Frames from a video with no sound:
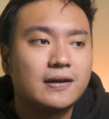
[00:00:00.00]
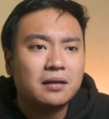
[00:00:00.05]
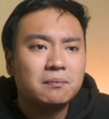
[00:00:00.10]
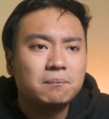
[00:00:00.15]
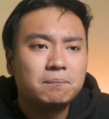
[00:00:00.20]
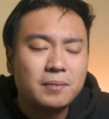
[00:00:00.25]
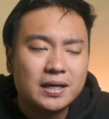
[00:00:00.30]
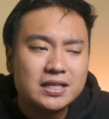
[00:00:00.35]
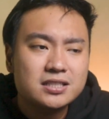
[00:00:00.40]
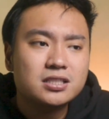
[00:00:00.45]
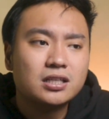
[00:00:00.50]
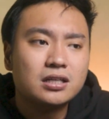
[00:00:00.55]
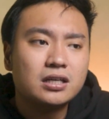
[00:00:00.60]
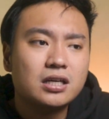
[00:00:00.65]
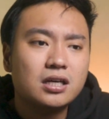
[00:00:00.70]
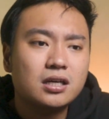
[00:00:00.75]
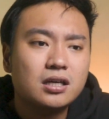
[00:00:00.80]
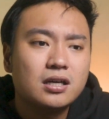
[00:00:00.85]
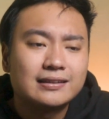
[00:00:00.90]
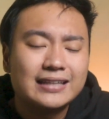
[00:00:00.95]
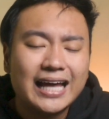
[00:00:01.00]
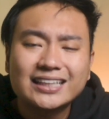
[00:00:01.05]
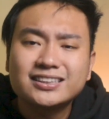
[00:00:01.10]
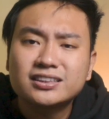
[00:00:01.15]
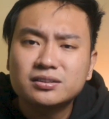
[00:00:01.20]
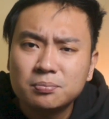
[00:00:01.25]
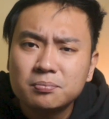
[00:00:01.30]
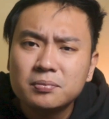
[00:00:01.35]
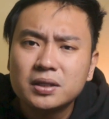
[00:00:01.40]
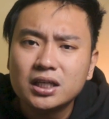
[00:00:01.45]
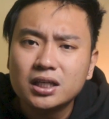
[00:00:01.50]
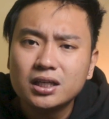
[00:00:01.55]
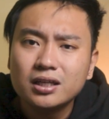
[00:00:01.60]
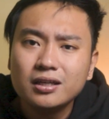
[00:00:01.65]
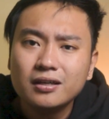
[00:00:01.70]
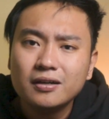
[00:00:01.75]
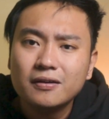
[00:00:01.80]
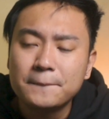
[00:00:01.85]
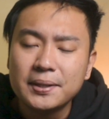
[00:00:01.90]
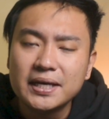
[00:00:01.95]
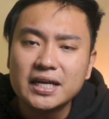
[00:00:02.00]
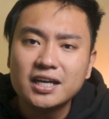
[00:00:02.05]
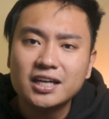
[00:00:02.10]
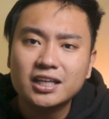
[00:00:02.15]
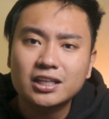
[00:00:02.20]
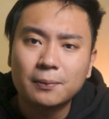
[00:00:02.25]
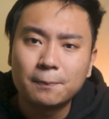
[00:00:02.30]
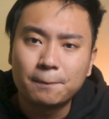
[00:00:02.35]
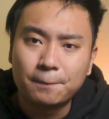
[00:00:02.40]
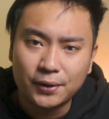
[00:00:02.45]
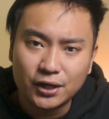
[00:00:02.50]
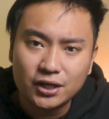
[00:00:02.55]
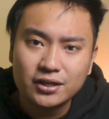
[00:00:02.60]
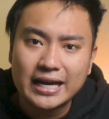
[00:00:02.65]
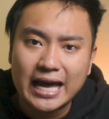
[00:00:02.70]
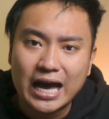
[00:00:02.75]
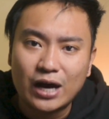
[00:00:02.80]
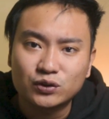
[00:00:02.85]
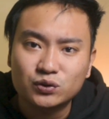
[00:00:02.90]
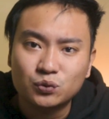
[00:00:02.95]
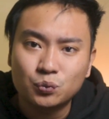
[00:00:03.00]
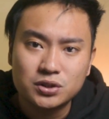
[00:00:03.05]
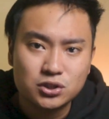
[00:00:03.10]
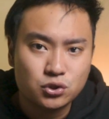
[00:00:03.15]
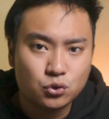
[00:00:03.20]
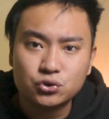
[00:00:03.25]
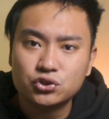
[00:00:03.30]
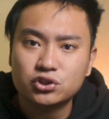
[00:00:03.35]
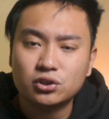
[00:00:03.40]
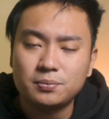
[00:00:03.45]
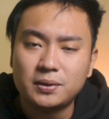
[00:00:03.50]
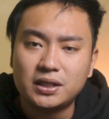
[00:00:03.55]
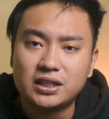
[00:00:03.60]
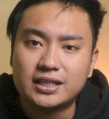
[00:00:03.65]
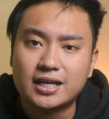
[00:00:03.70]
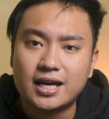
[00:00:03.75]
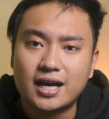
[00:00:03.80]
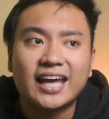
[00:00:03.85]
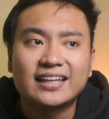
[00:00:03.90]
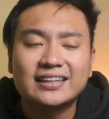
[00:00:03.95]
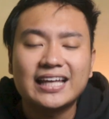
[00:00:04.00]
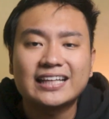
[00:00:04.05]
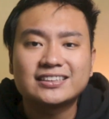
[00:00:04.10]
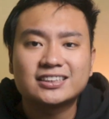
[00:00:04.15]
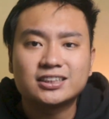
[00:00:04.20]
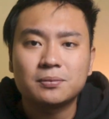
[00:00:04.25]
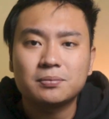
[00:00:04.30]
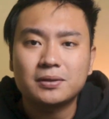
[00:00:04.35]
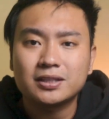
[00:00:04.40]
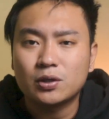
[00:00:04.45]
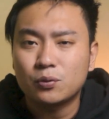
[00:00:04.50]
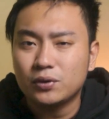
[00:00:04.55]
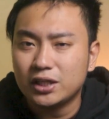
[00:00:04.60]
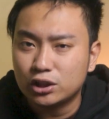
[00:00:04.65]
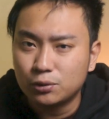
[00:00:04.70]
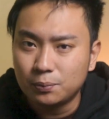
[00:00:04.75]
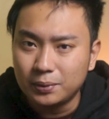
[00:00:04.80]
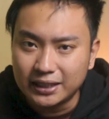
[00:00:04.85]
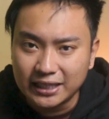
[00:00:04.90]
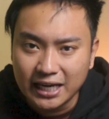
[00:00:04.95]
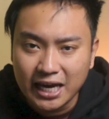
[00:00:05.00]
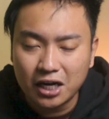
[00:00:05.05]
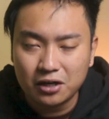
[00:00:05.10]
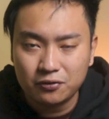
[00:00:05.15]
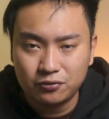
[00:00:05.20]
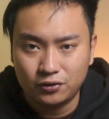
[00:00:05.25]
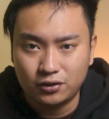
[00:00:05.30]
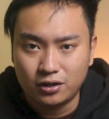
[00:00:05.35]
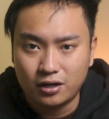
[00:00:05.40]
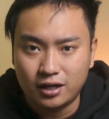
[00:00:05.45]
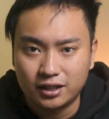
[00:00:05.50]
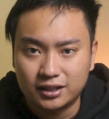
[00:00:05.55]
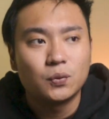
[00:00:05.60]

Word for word: And basically, that's me being in a burnout with social media. And that's something that we need to be careful on.